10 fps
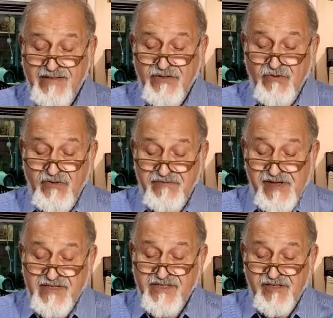the
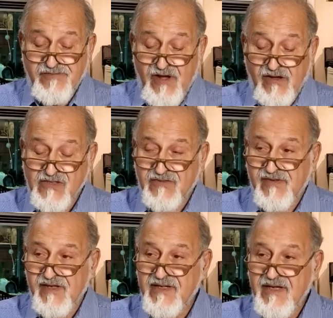University of
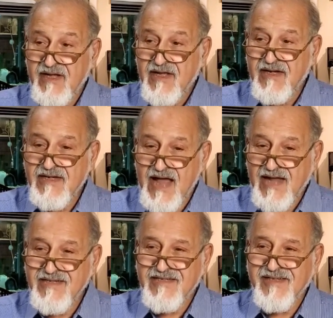Oxford in
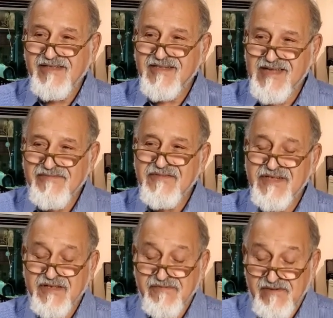
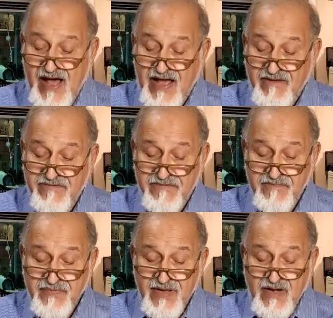1975.
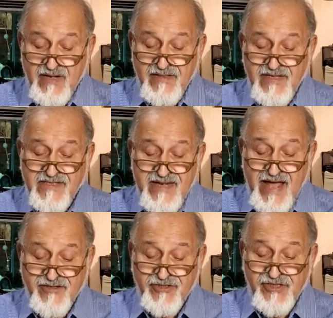These
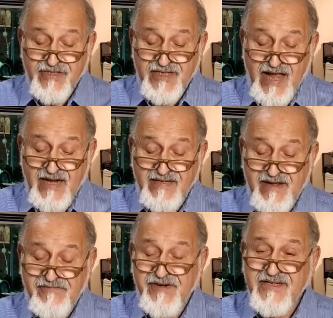lectures, held
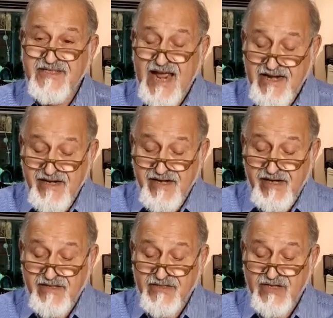every 10
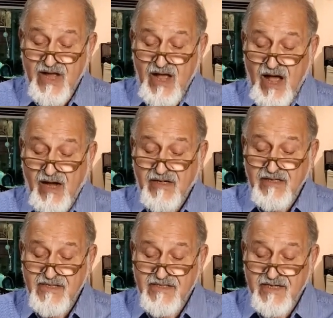years, are
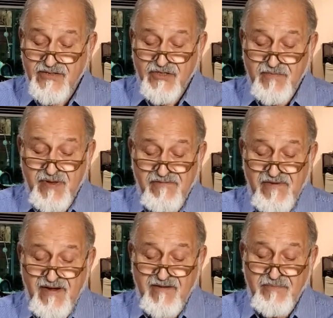considered to be
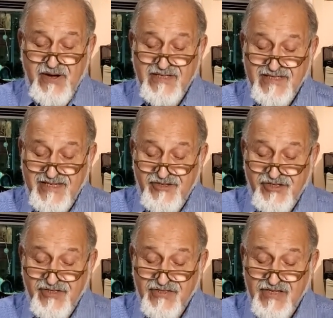very
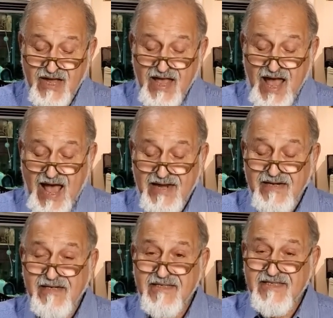prestigious and
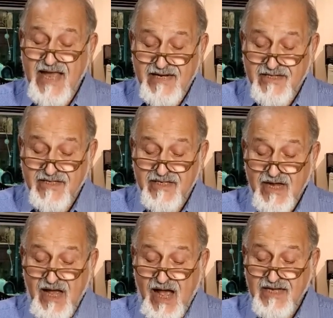in a sense
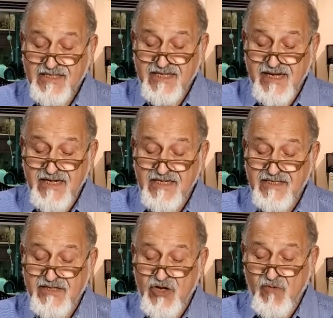are seen as
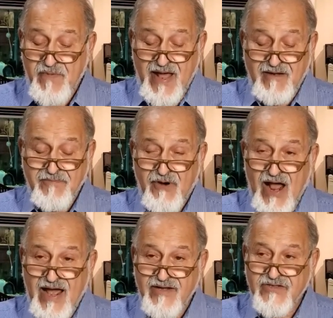the Nobel
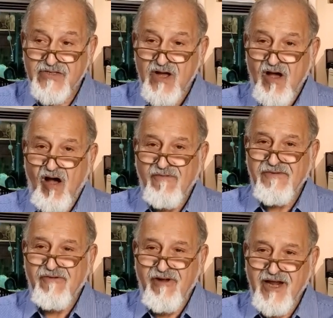Prize of
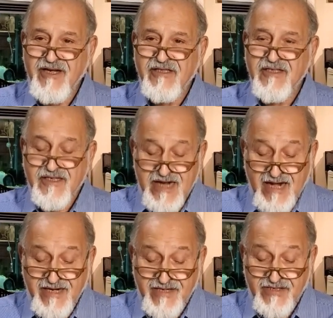Iranian
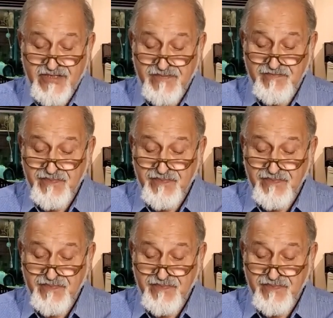Studies.